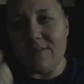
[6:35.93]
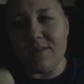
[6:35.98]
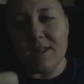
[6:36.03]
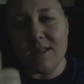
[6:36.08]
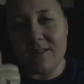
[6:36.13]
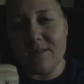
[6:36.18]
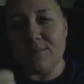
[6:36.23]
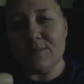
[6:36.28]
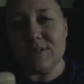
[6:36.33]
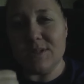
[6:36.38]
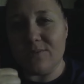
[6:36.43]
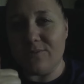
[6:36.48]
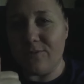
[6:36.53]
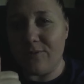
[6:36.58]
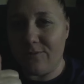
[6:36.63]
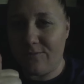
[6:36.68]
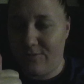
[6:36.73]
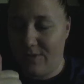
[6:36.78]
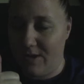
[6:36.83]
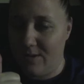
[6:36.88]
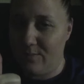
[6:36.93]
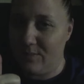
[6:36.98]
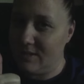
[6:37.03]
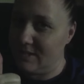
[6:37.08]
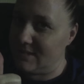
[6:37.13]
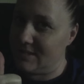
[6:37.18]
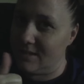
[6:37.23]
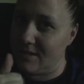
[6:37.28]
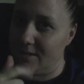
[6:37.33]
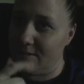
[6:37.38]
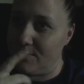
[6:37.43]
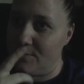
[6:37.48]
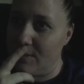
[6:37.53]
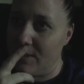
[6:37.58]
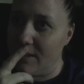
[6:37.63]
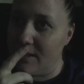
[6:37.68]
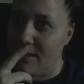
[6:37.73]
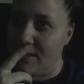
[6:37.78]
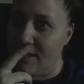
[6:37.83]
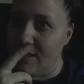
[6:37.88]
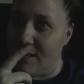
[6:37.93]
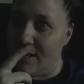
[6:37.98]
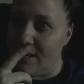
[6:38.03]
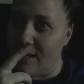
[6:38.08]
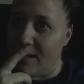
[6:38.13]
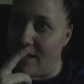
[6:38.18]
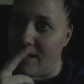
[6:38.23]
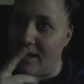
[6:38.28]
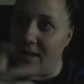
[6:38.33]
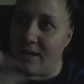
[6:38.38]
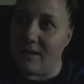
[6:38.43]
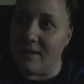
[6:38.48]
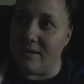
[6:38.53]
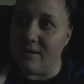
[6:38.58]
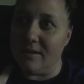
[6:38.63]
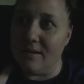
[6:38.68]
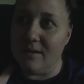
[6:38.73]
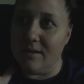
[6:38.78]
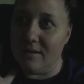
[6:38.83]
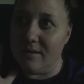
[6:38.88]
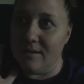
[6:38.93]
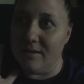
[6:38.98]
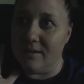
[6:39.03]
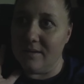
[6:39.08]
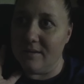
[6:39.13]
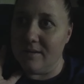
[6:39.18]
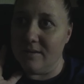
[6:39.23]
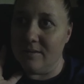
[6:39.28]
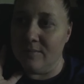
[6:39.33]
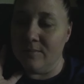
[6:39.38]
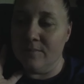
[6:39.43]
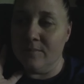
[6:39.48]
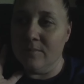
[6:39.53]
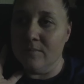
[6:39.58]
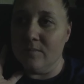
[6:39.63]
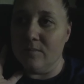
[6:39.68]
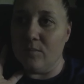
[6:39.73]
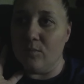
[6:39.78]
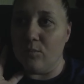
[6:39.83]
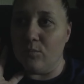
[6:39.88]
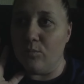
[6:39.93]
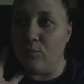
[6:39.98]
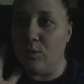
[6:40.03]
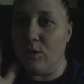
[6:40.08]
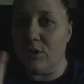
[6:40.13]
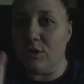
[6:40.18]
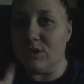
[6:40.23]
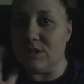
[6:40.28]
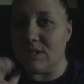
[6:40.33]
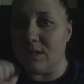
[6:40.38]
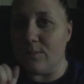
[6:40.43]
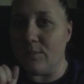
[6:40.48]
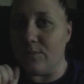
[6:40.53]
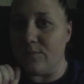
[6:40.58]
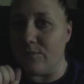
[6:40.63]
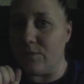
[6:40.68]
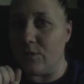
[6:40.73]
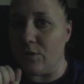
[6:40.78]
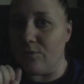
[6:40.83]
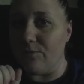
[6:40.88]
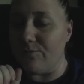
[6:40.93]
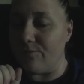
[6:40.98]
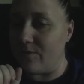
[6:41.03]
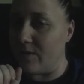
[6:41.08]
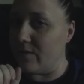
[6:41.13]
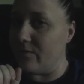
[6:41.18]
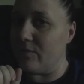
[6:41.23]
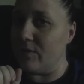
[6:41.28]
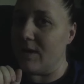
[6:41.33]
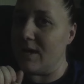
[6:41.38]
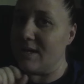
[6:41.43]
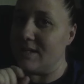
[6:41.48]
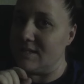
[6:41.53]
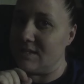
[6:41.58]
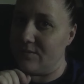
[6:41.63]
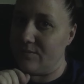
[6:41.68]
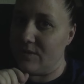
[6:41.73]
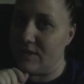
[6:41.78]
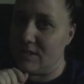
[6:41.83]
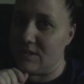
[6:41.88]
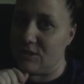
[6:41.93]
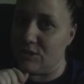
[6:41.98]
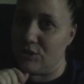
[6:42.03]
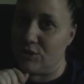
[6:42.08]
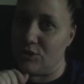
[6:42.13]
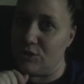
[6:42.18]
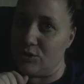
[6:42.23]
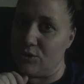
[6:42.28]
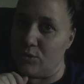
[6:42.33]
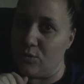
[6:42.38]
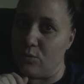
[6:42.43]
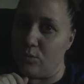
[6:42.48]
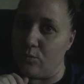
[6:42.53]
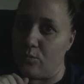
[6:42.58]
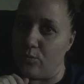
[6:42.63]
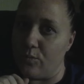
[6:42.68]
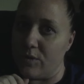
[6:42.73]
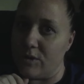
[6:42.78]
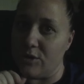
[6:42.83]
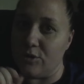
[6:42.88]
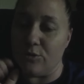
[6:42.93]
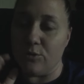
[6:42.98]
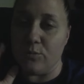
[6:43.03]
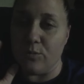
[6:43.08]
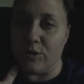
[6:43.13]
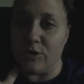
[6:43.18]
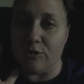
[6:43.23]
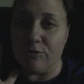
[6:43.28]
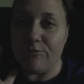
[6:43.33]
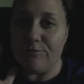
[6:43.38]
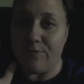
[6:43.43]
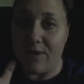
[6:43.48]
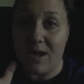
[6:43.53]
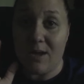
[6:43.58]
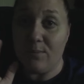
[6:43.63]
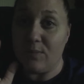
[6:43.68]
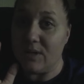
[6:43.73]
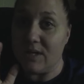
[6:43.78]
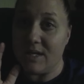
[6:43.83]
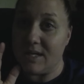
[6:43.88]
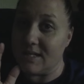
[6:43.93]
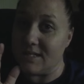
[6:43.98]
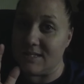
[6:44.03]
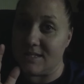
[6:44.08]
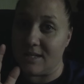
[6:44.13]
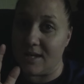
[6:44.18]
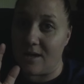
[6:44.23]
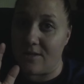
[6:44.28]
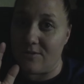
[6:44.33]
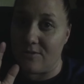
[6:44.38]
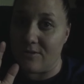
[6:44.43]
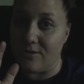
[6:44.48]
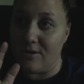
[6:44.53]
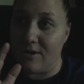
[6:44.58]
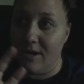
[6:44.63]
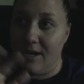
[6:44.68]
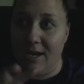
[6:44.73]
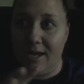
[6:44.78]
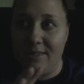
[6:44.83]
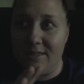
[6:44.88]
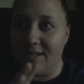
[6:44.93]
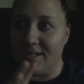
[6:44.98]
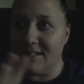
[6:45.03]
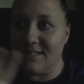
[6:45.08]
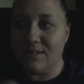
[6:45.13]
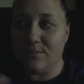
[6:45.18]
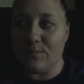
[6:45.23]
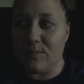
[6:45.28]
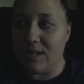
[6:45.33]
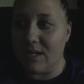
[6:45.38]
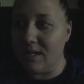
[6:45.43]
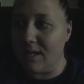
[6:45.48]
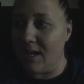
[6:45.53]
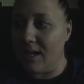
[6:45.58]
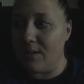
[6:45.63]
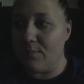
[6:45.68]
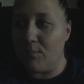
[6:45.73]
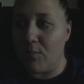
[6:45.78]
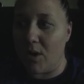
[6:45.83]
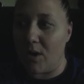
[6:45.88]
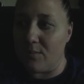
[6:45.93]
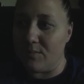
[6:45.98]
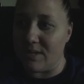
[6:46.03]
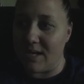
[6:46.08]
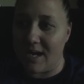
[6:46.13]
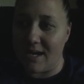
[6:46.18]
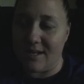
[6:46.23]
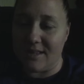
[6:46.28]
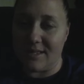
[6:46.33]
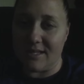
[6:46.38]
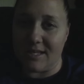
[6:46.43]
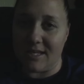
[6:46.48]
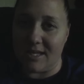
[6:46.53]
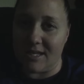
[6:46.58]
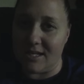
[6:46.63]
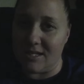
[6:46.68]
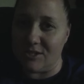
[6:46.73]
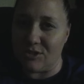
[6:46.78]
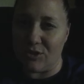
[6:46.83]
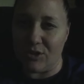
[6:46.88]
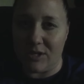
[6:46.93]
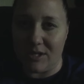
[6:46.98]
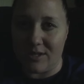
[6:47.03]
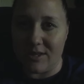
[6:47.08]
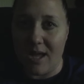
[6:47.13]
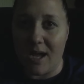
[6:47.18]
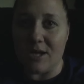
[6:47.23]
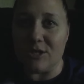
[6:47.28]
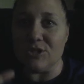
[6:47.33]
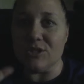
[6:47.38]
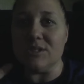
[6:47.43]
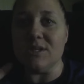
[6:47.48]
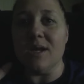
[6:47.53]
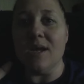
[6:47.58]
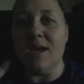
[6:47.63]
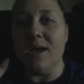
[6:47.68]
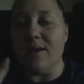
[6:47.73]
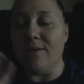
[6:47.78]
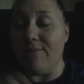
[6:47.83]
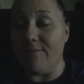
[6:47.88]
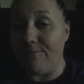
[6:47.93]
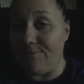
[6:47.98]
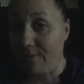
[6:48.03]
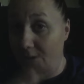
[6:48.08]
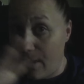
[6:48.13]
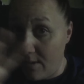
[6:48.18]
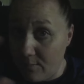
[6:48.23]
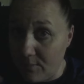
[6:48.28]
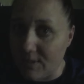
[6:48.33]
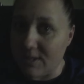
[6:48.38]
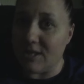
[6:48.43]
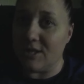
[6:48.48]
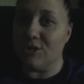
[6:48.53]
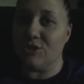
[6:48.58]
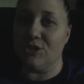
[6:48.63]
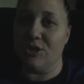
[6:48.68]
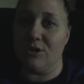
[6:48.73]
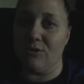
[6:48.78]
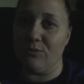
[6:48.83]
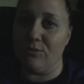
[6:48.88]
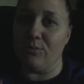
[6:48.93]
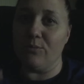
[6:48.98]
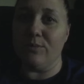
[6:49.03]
Give it that thumbs up for family time. And what are some of your favorite activities to do when you and your family get together? That doesn't mean like mom, dad, and the kids or any of that, just family in general.